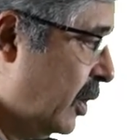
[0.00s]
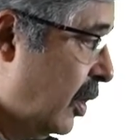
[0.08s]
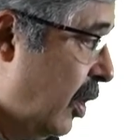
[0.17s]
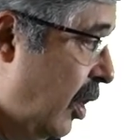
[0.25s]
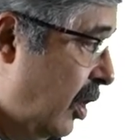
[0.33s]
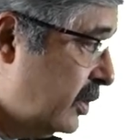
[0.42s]

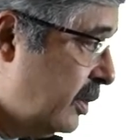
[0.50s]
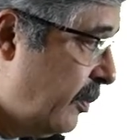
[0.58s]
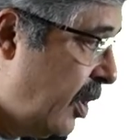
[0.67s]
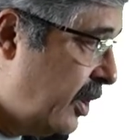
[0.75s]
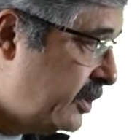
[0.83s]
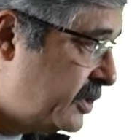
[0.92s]
All the
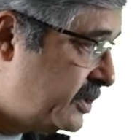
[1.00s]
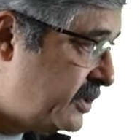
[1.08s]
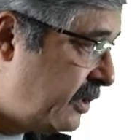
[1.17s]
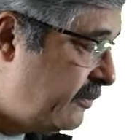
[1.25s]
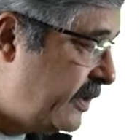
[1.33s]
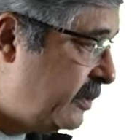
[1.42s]
monitors
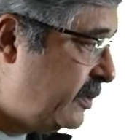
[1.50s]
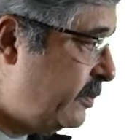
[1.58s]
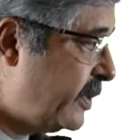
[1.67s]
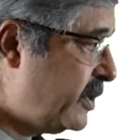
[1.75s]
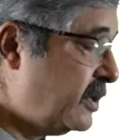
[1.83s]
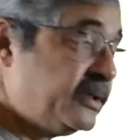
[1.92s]
are available,
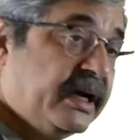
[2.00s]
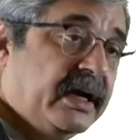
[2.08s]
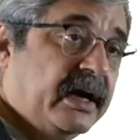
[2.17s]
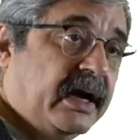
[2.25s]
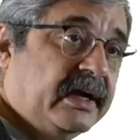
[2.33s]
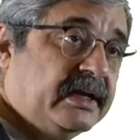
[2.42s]
because
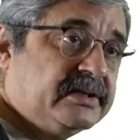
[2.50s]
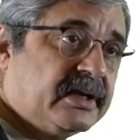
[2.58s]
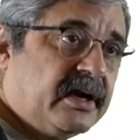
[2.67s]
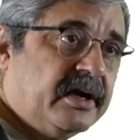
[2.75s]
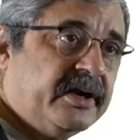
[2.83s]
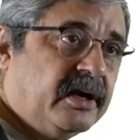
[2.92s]
unless the
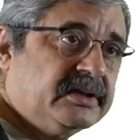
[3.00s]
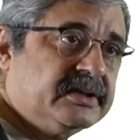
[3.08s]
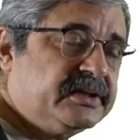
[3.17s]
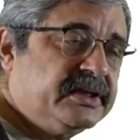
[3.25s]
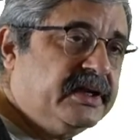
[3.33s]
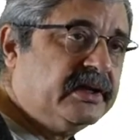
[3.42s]

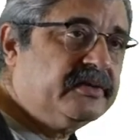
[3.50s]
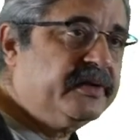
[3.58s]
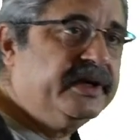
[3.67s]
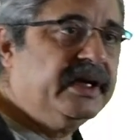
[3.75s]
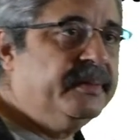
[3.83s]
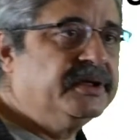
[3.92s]
cardiologists see a
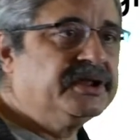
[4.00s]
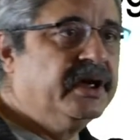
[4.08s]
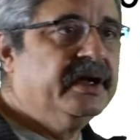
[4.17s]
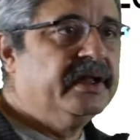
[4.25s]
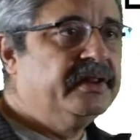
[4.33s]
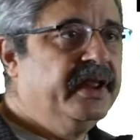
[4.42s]
3D image,
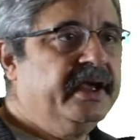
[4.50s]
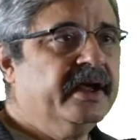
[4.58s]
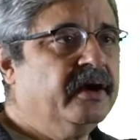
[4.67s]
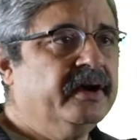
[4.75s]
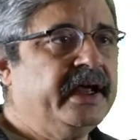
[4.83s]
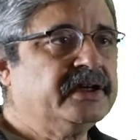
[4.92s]
they
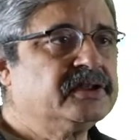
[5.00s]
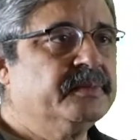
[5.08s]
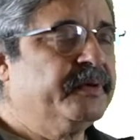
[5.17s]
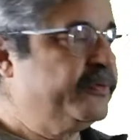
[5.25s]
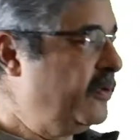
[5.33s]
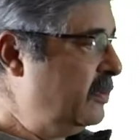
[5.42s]
cannot actually
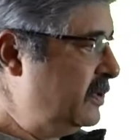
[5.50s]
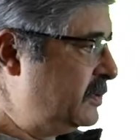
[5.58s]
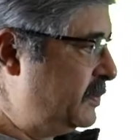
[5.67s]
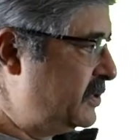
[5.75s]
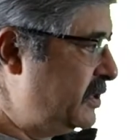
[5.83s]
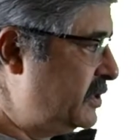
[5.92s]
perform this
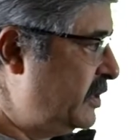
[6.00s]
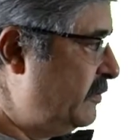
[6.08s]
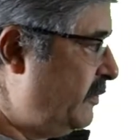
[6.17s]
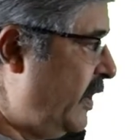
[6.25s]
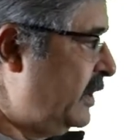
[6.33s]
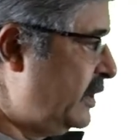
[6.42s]
procedure. And
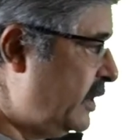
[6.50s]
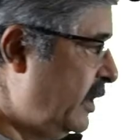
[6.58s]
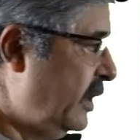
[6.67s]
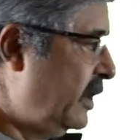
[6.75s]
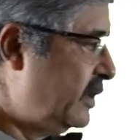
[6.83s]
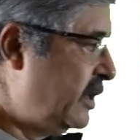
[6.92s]
finally,
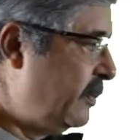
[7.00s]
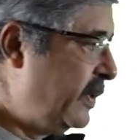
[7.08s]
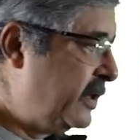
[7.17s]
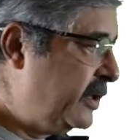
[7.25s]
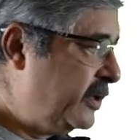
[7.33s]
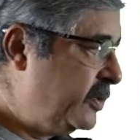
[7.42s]
the
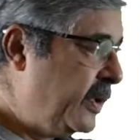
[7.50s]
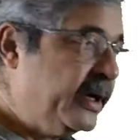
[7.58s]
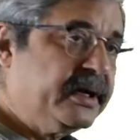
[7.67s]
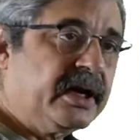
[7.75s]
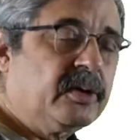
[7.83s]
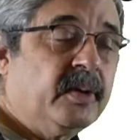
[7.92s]
ability to
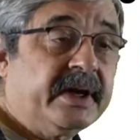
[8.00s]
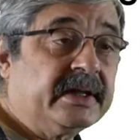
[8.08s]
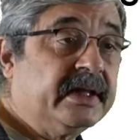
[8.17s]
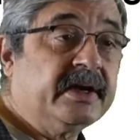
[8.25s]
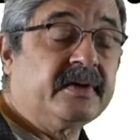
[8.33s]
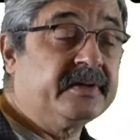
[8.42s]

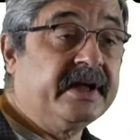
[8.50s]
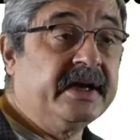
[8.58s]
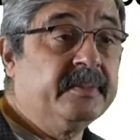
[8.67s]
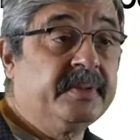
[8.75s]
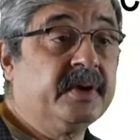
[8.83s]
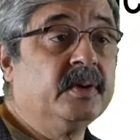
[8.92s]
anticoagulate or any
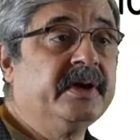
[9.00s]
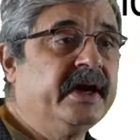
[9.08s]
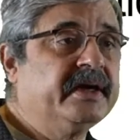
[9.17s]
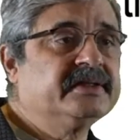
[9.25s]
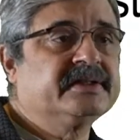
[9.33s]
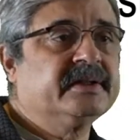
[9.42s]

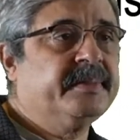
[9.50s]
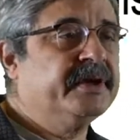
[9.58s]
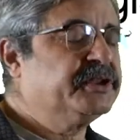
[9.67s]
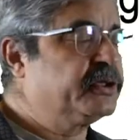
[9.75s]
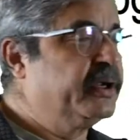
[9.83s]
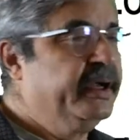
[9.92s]
peculiarities in the
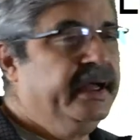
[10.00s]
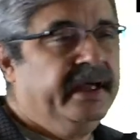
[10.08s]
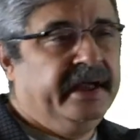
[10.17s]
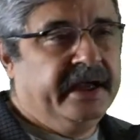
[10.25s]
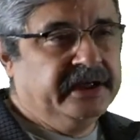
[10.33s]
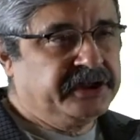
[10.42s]
patient,
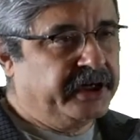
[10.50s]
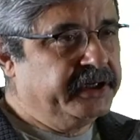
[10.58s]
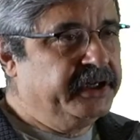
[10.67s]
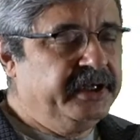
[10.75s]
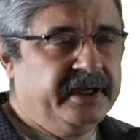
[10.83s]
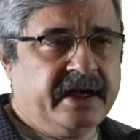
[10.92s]
HIT,
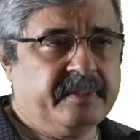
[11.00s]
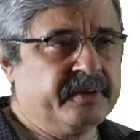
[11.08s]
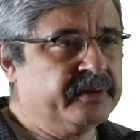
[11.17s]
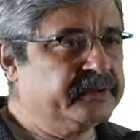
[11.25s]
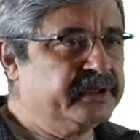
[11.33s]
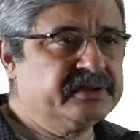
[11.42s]

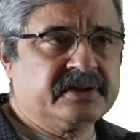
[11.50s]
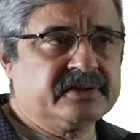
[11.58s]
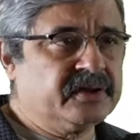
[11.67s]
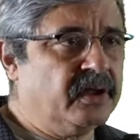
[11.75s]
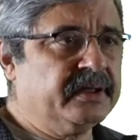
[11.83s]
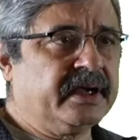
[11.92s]
heparin resistance,
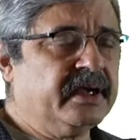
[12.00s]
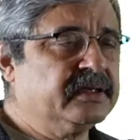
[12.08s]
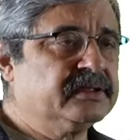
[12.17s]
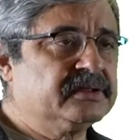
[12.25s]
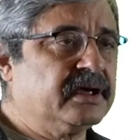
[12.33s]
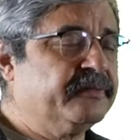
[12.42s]
all that kind of
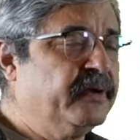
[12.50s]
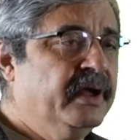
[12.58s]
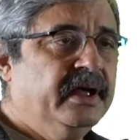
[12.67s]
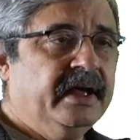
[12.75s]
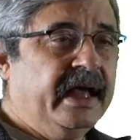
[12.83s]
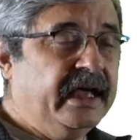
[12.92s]
stuff
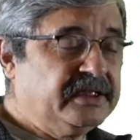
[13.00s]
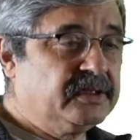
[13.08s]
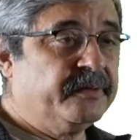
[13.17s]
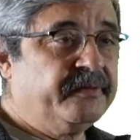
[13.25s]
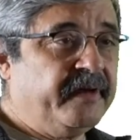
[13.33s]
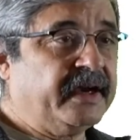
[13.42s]
has to
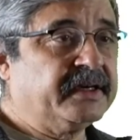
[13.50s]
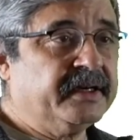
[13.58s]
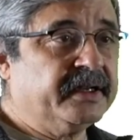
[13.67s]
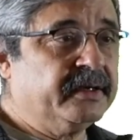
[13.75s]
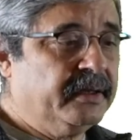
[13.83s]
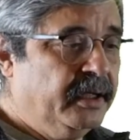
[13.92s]
be factored
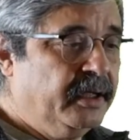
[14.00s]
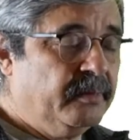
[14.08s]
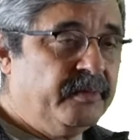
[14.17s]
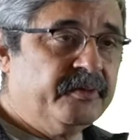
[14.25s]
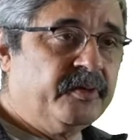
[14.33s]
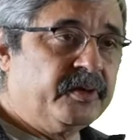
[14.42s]
in
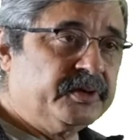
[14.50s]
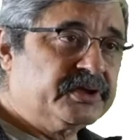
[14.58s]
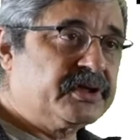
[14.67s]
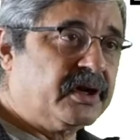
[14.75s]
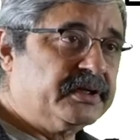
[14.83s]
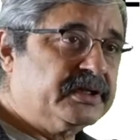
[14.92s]
before you
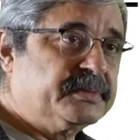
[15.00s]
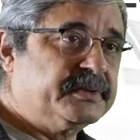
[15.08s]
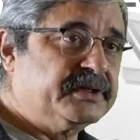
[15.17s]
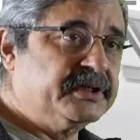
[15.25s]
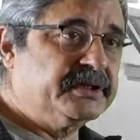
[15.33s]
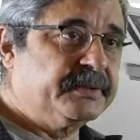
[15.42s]
start this
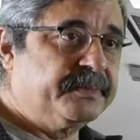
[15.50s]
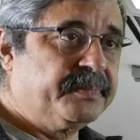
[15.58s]
procedure.